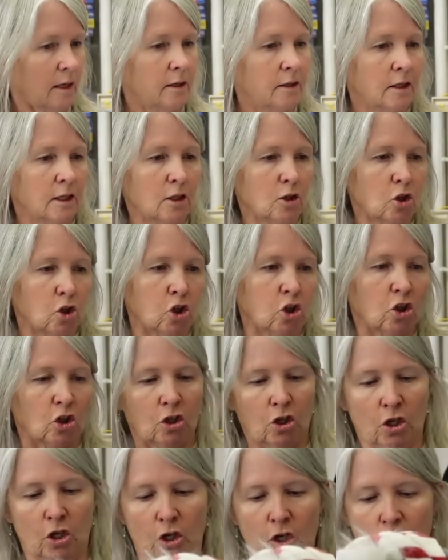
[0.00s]
And
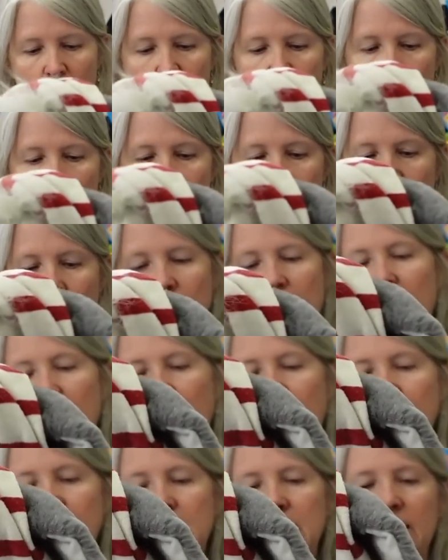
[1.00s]
look,
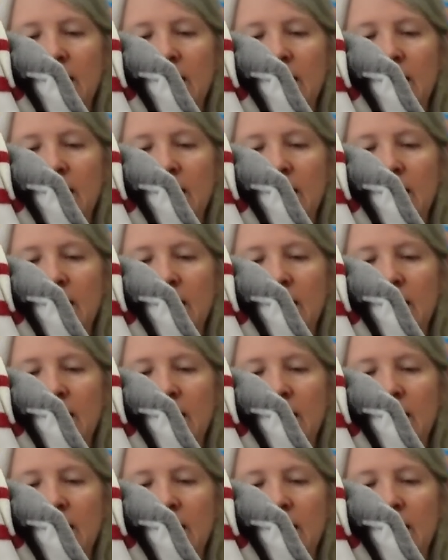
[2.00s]
had to